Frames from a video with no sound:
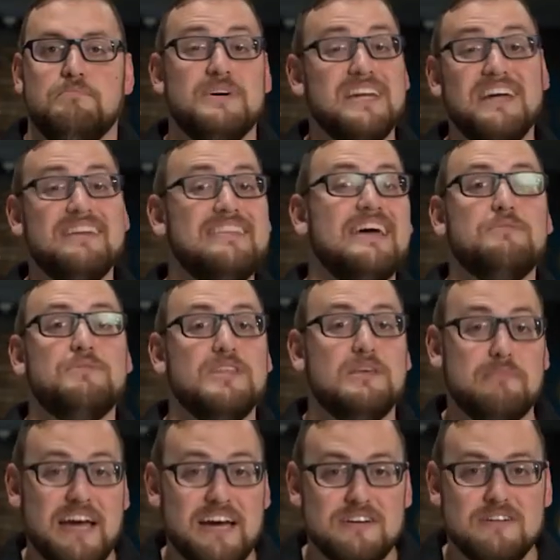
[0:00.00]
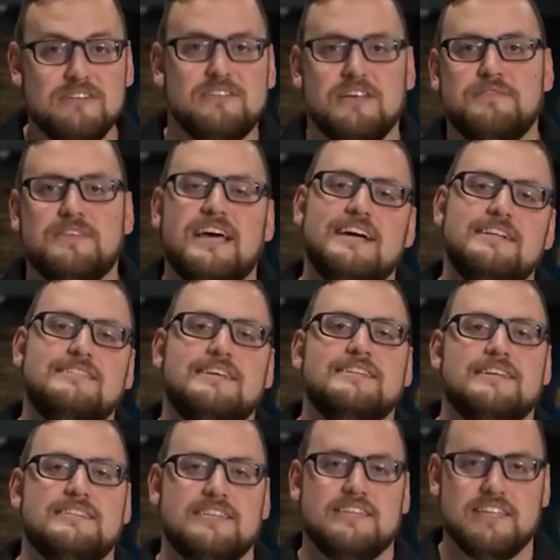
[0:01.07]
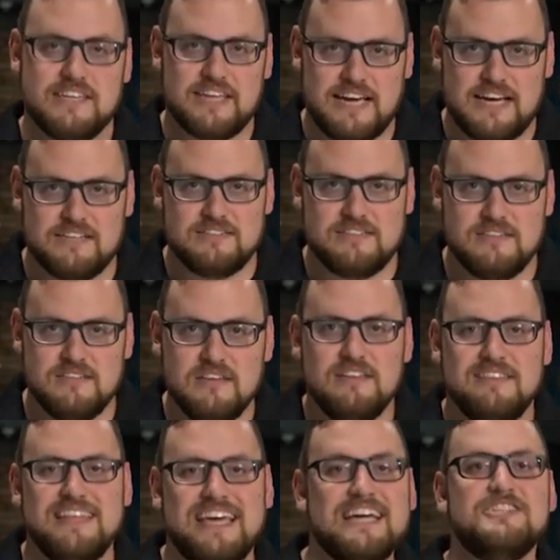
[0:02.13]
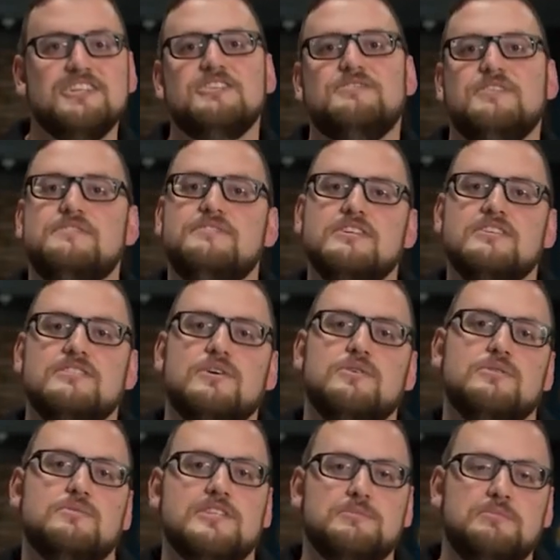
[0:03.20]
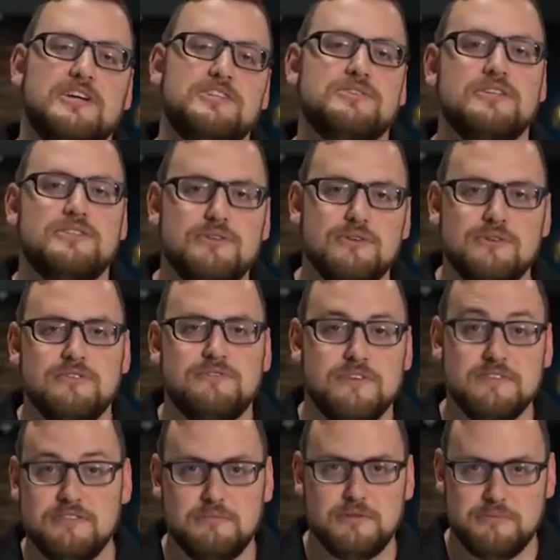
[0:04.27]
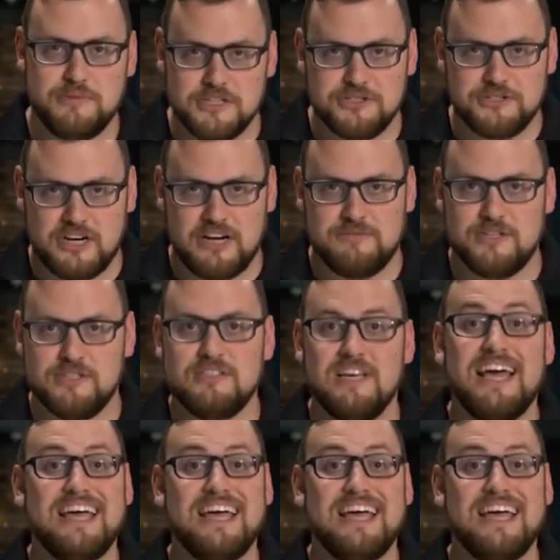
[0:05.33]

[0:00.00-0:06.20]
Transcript: But none of that really matters if the headset doesn't kick ass. The H S fifty is loaded with specially tuned fifty millimeter drivers